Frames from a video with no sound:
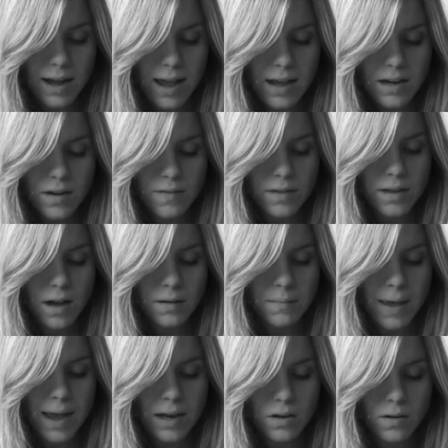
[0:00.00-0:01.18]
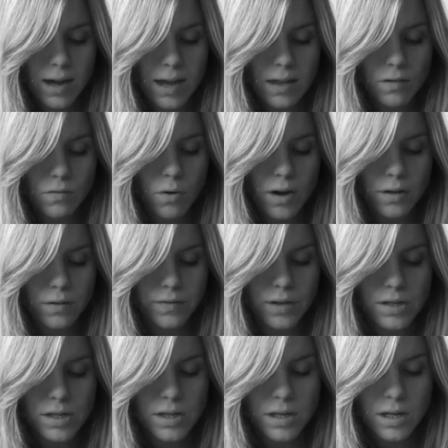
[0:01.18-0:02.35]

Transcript: any of the young men who ate the royal food.